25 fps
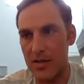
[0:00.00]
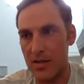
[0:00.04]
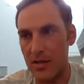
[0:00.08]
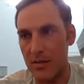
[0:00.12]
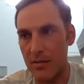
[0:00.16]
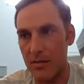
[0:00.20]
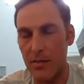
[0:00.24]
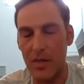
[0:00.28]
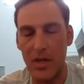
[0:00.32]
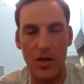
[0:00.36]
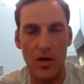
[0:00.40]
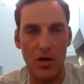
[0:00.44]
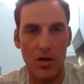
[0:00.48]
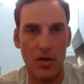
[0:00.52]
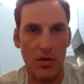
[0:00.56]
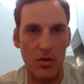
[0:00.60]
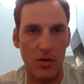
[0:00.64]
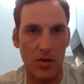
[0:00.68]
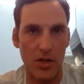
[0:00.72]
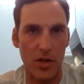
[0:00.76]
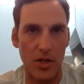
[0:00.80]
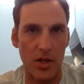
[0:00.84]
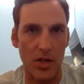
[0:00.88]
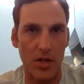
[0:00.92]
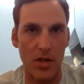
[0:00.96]
some
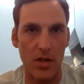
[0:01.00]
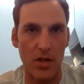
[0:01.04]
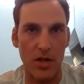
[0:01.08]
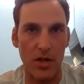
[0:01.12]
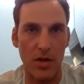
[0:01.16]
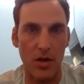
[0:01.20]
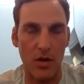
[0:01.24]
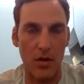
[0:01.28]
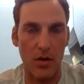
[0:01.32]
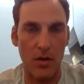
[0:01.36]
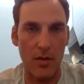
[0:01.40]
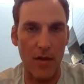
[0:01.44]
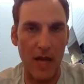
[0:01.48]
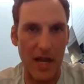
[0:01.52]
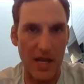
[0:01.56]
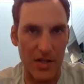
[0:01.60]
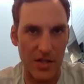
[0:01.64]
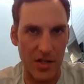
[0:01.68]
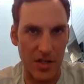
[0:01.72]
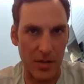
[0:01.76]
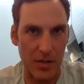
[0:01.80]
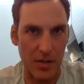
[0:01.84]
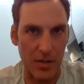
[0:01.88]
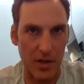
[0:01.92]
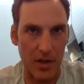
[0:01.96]
miracle cure or
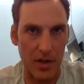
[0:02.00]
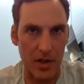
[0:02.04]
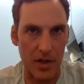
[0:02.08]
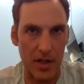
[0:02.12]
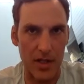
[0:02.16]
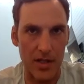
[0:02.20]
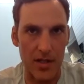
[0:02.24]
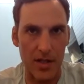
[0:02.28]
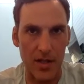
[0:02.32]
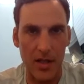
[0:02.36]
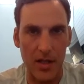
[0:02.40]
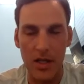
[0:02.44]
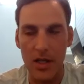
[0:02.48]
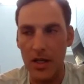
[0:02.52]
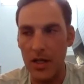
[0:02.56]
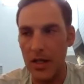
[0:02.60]
magic bullet,